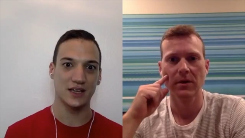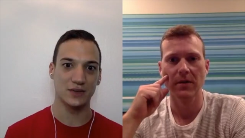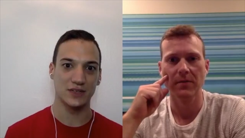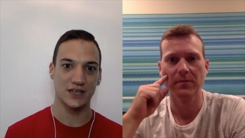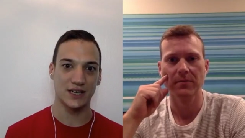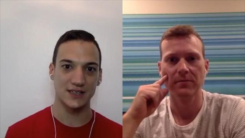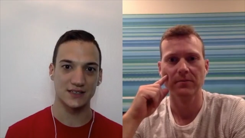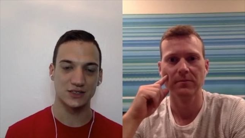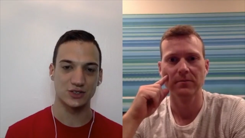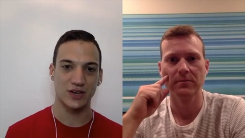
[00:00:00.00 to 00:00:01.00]
Speaker 1: Kelly really
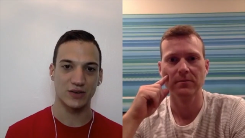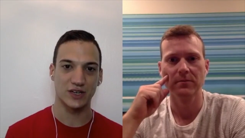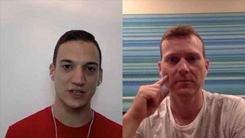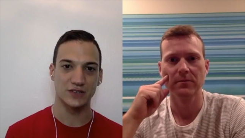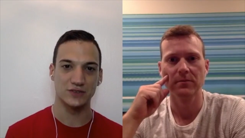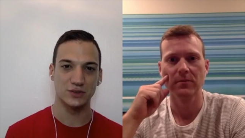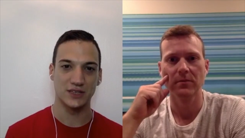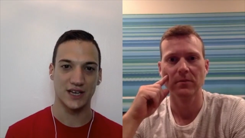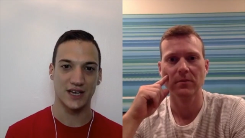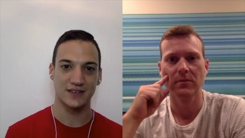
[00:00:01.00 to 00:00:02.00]
has a track record of
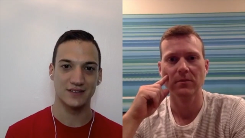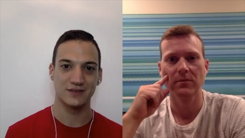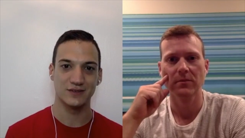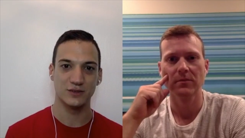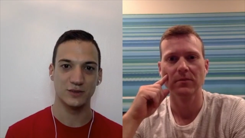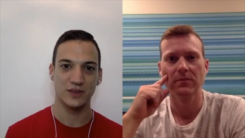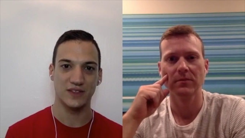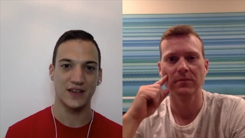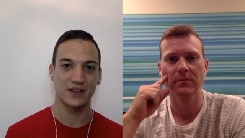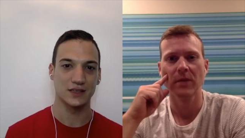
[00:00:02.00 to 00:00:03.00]
doing that
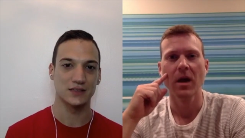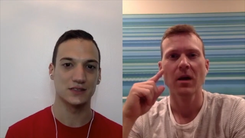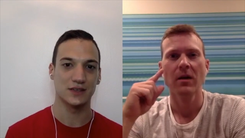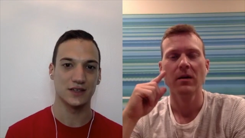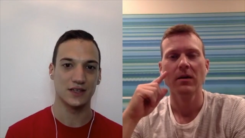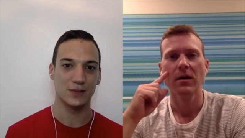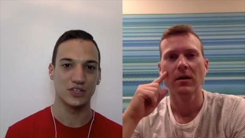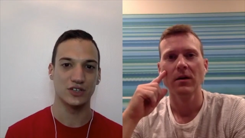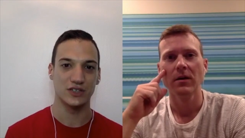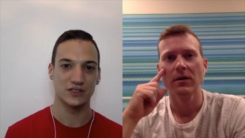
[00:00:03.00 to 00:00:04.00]
with mm-hmm. athletes. So I think
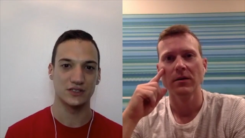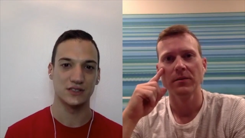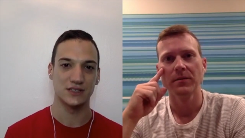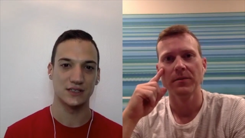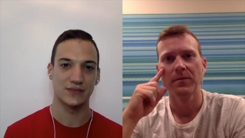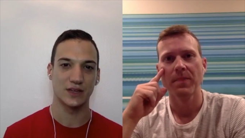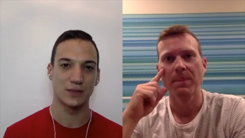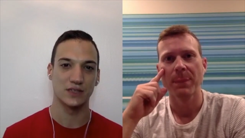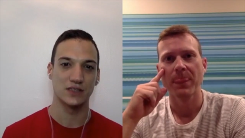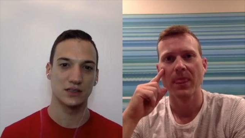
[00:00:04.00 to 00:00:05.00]
I'm curious to see that
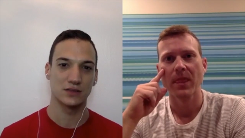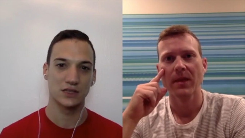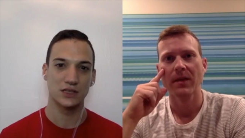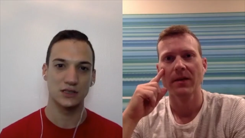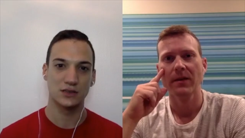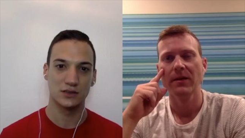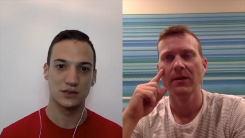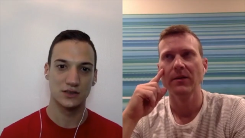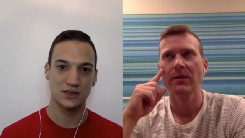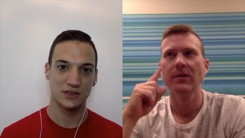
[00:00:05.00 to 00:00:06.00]
development on the
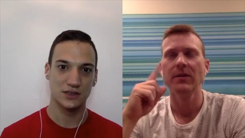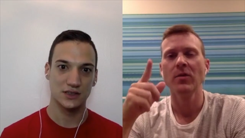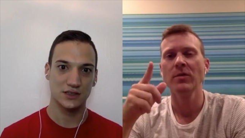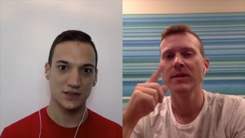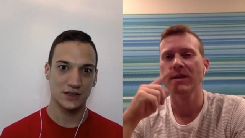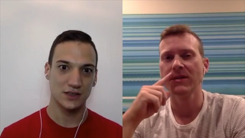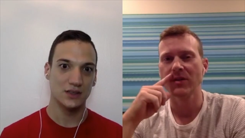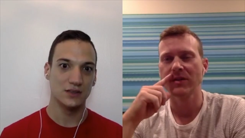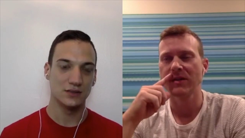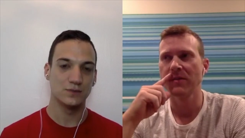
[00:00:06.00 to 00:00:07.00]
Speaker 2: line. You know, it's
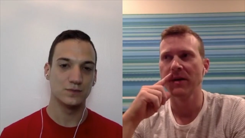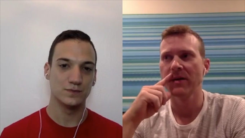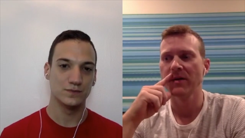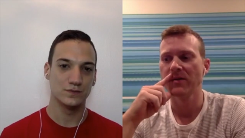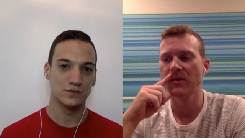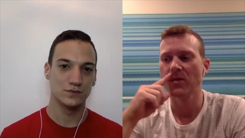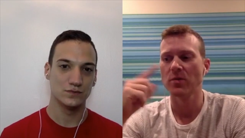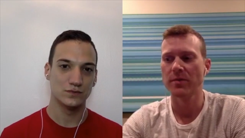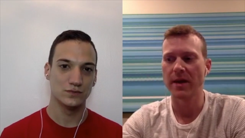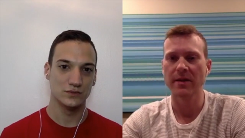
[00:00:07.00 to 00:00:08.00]
interesting. My
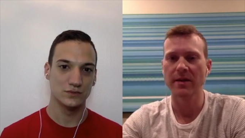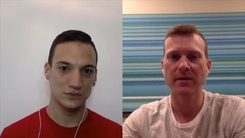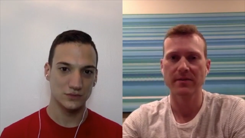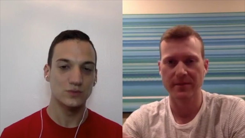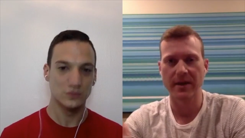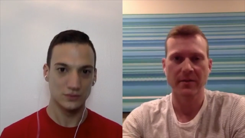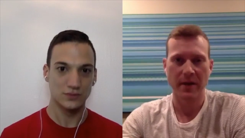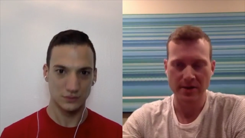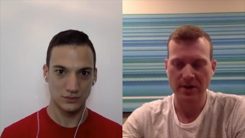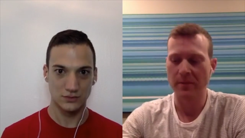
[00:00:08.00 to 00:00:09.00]
so Kelly Kelly
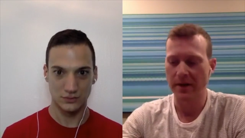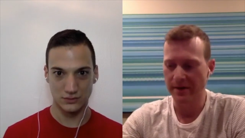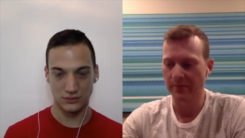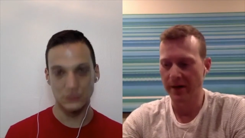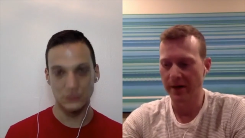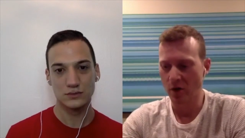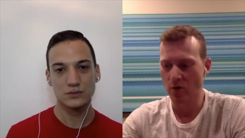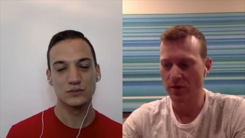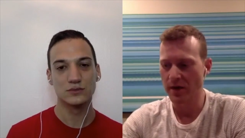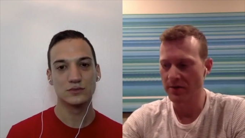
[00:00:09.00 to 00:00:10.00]
Manjak, my my
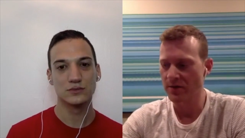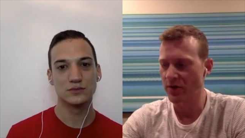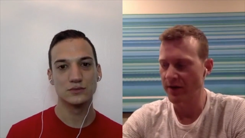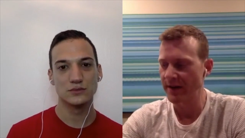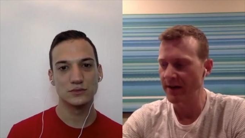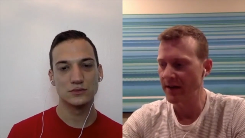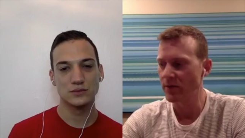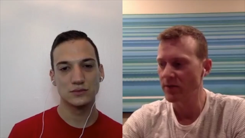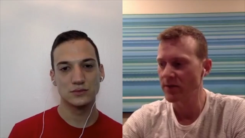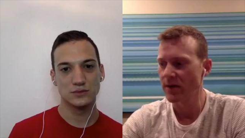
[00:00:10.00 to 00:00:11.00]
coach when I was training, it
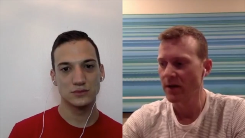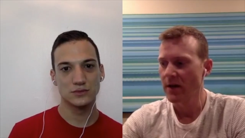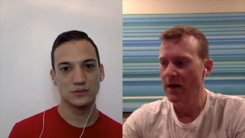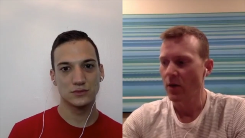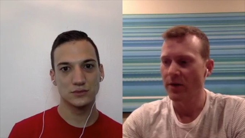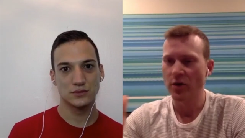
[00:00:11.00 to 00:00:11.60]
was when